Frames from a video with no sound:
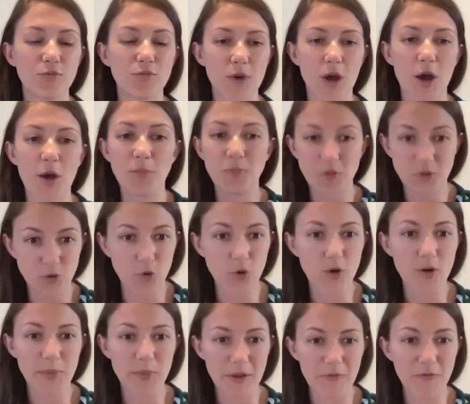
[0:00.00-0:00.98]

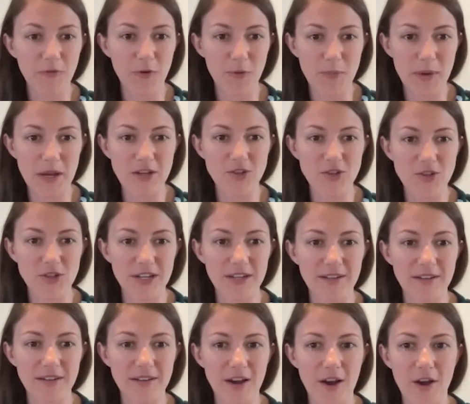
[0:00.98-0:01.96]
absorb
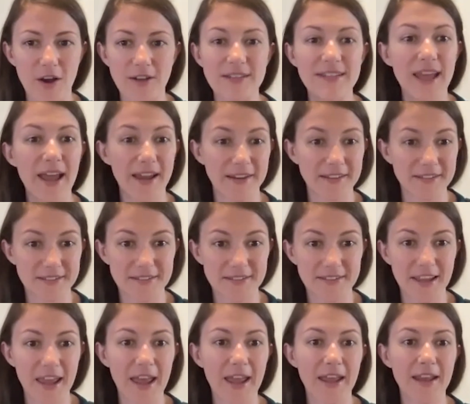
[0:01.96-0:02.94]
information on text
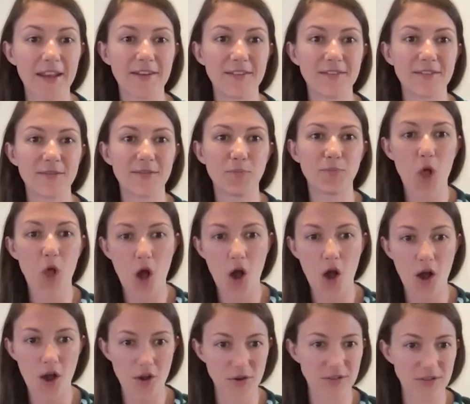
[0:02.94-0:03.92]
and
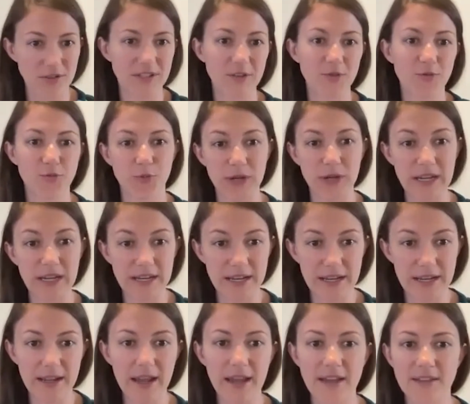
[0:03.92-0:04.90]
blogs and
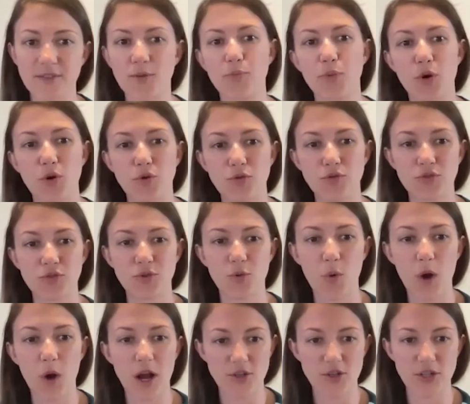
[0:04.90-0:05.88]
reading as opposed to
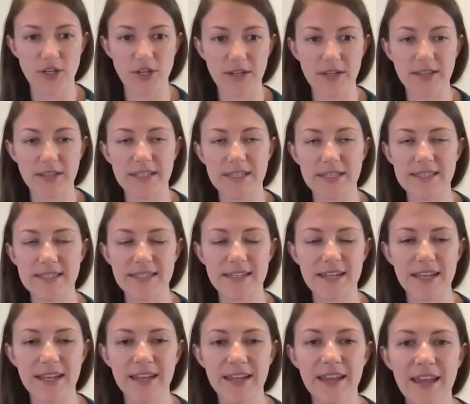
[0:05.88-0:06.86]
watching and
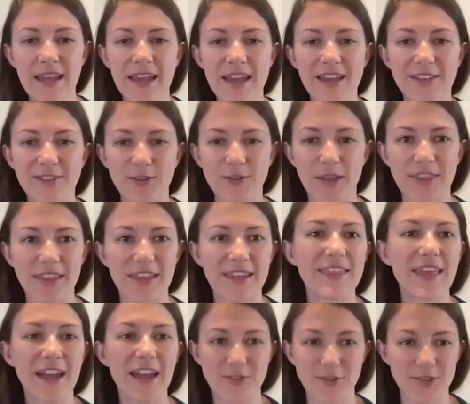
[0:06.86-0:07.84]
listening. So I
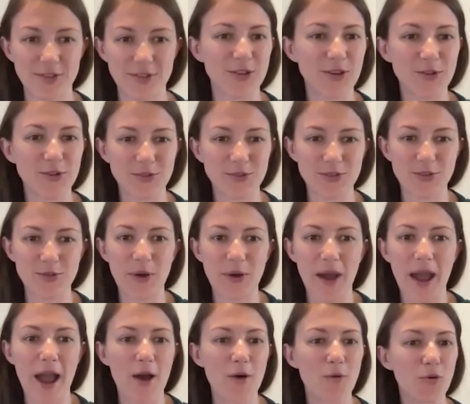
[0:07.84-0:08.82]
think that just goes to
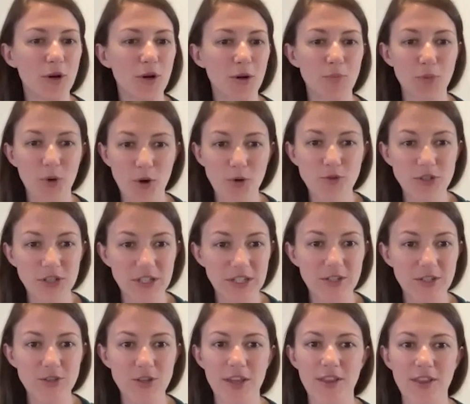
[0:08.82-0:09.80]
how we're approaching
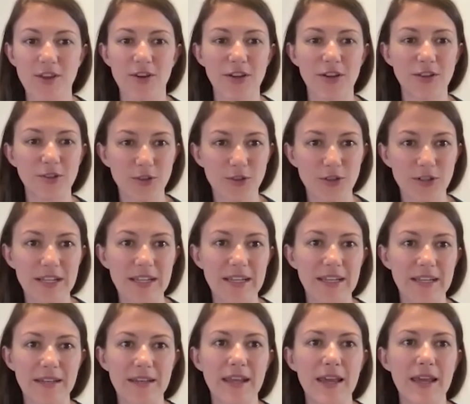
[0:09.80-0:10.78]
each other and learning
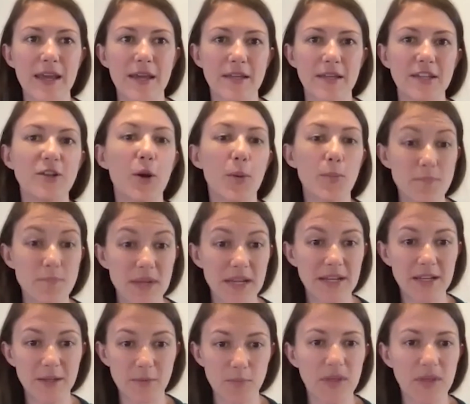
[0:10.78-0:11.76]
and,
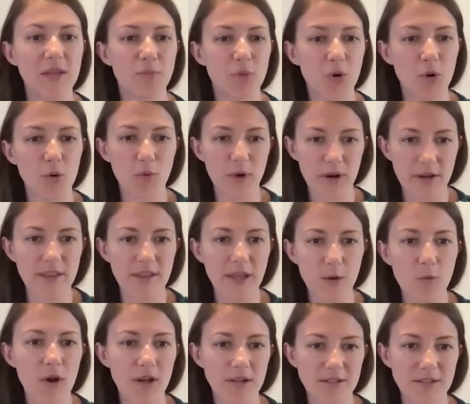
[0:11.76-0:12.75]
meeting people where they
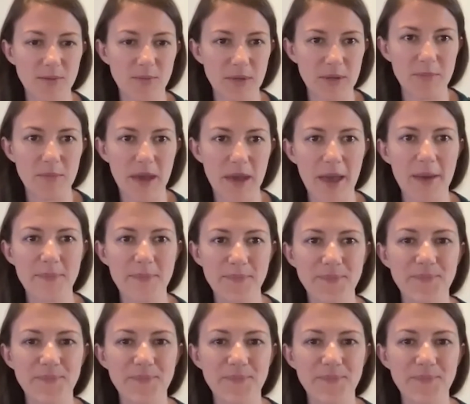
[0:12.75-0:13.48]
want to be met.